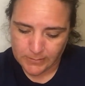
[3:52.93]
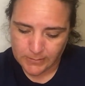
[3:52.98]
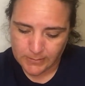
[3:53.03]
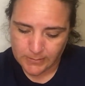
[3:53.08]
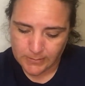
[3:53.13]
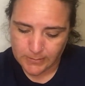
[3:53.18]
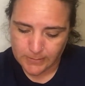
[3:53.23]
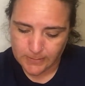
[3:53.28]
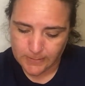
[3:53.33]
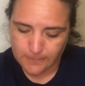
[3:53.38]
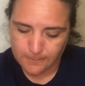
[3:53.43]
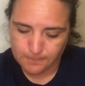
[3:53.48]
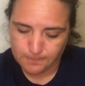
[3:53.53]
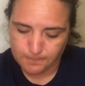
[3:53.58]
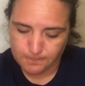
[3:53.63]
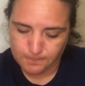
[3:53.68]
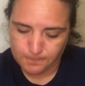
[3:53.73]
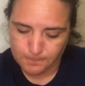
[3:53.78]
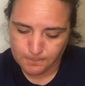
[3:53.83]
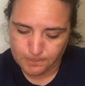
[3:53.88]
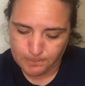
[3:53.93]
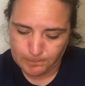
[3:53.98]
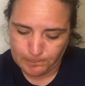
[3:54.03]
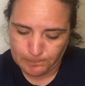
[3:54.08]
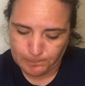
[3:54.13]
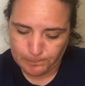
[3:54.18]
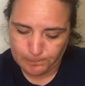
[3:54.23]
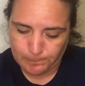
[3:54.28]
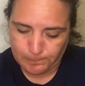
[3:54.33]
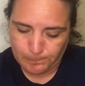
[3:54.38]
um,
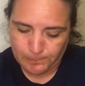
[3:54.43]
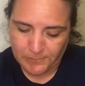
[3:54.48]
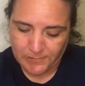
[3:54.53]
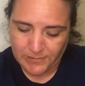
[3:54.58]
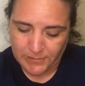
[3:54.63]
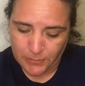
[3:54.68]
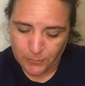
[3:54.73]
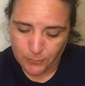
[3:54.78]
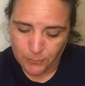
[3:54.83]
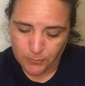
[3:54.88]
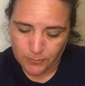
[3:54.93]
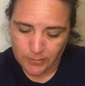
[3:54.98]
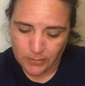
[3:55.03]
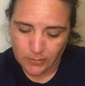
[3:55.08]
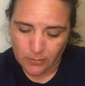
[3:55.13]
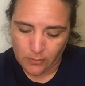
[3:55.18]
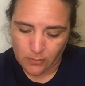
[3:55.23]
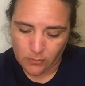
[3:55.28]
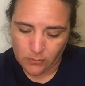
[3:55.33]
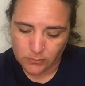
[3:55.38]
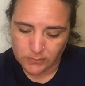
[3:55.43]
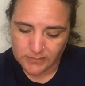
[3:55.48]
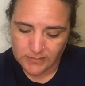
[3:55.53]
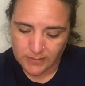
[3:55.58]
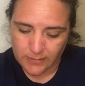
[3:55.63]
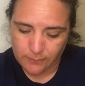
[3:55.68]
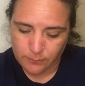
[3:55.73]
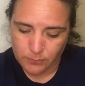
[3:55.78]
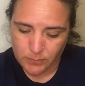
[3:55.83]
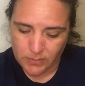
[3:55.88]
deodorant, all
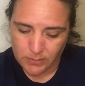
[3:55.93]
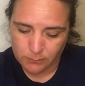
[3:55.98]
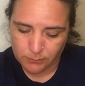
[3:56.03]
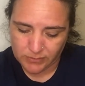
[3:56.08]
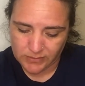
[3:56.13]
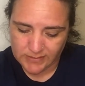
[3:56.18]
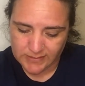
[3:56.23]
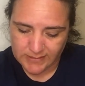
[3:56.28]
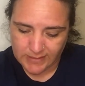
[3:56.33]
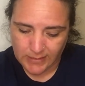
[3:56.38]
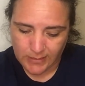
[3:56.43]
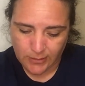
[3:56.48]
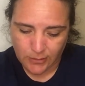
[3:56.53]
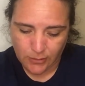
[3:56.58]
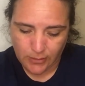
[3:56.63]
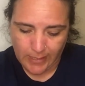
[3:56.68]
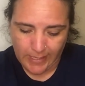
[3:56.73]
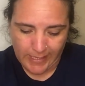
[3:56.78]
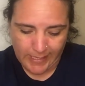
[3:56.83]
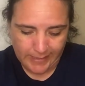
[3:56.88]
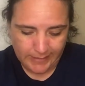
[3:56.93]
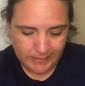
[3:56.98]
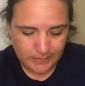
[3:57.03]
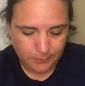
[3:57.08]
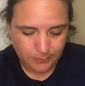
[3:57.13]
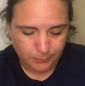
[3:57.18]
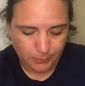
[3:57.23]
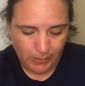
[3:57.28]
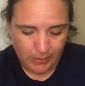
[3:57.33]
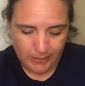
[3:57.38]
Dove Men Plus Care, Axe,
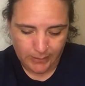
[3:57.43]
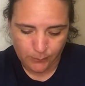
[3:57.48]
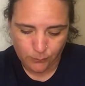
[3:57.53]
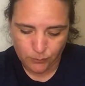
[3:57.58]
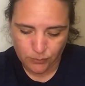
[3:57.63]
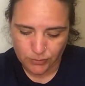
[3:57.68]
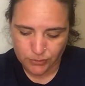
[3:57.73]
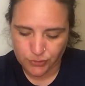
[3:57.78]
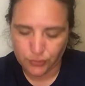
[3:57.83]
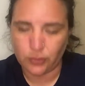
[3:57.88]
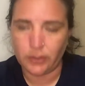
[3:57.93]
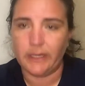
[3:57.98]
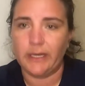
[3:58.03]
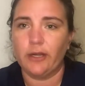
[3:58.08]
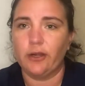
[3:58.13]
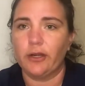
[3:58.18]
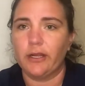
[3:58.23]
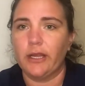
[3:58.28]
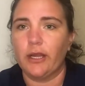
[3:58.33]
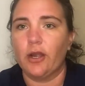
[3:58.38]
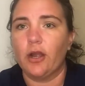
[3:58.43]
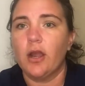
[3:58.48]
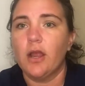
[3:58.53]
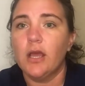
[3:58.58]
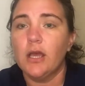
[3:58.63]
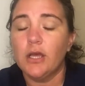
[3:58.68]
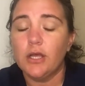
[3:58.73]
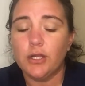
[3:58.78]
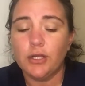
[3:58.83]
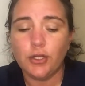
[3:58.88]
body wash, or hair care.
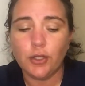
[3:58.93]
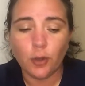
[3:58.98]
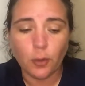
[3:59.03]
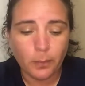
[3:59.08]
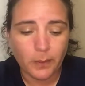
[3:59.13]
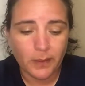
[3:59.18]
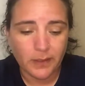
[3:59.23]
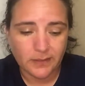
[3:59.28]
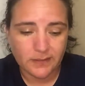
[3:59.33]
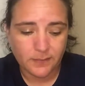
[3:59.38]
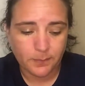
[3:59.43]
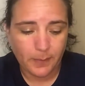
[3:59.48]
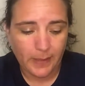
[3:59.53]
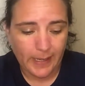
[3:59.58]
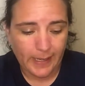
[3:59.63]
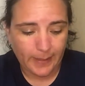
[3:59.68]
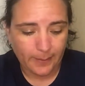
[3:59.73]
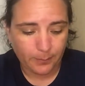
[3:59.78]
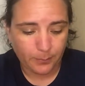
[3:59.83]
No bucks back,